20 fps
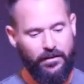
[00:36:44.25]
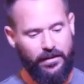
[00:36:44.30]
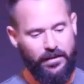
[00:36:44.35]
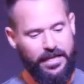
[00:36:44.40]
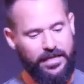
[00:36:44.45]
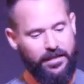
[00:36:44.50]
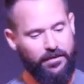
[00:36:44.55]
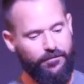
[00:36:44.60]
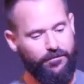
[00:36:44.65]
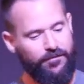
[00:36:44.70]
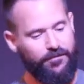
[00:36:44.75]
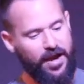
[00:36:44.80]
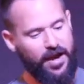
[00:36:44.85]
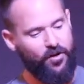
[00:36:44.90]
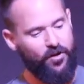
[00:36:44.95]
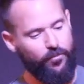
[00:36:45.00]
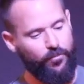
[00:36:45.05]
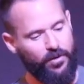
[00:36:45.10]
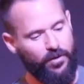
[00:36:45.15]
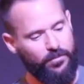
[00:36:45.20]
lake of
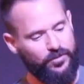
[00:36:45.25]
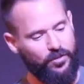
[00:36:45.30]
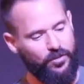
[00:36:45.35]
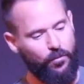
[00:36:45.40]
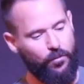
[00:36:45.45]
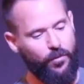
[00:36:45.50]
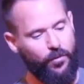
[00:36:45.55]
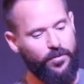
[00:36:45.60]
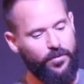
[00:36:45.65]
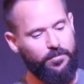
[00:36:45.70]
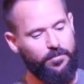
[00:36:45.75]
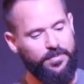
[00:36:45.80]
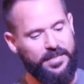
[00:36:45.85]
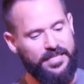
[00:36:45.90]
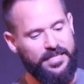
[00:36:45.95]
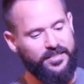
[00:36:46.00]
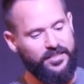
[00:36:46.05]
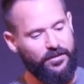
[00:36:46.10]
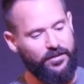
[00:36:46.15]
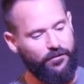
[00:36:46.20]
fire and brimstone where the
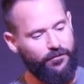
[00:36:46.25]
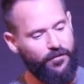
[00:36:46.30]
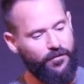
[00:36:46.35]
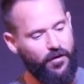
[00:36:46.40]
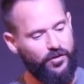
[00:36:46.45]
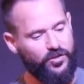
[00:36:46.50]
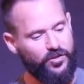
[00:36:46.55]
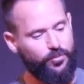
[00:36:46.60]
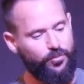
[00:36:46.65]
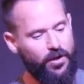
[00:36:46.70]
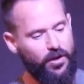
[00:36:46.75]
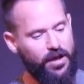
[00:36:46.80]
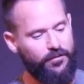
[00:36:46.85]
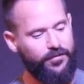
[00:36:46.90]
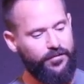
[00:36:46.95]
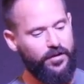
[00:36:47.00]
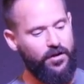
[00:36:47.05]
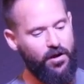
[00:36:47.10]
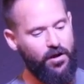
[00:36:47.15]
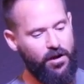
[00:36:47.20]
beast and the false
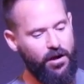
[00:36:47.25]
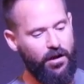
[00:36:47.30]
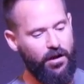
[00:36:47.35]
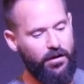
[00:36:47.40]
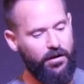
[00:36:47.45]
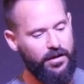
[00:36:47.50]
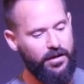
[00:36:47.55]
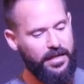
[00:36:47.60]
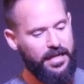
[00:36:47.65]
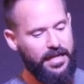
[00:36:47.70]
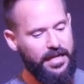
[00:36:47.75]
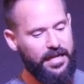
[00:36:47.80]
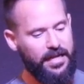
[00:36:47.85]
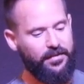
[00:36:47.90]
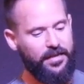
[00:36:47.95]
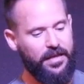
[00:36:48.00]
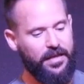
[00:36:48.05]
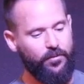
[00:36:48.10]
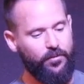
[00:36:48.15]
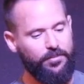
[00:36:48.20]
prophet are,
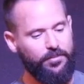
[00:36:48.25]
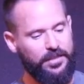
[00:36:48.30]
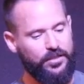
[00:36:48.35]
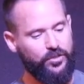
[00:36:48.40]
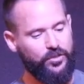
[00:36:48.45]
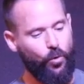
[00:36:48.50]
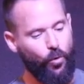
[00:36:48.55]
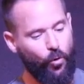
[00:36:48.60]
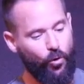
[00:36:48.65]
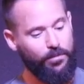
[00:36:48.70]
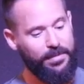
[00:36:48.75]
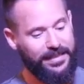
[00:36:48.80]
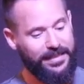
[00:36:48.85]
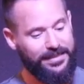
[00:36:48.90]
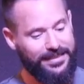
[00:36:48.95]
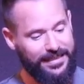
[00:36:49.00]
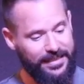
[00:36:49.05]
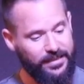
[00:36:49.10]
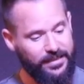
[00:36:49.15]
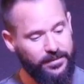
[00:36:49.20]
and they will be
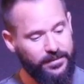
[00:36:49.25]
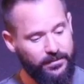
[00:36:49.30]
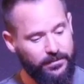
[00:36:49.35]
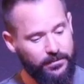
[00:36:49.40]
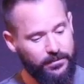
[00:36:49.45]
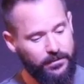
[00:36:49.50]
tormented